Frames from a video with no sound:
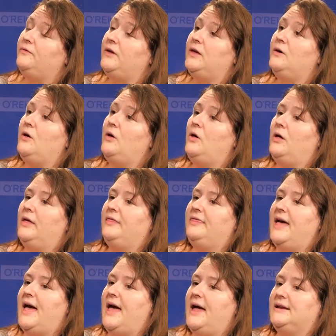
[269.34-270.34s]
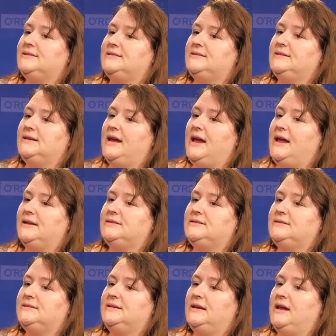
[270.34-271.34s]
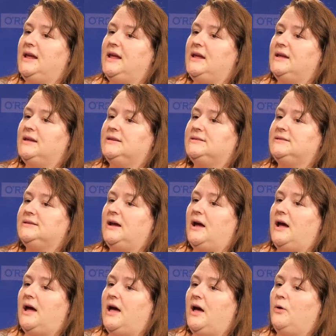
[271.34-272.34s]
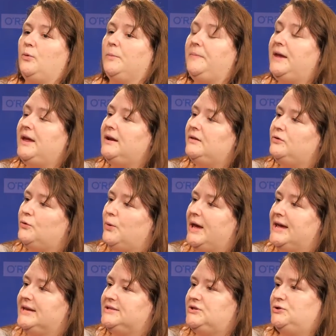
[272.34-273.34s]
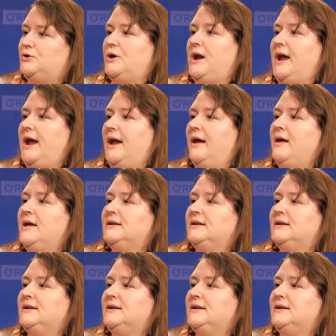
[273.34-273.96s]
feel that it is uh, repeated through history,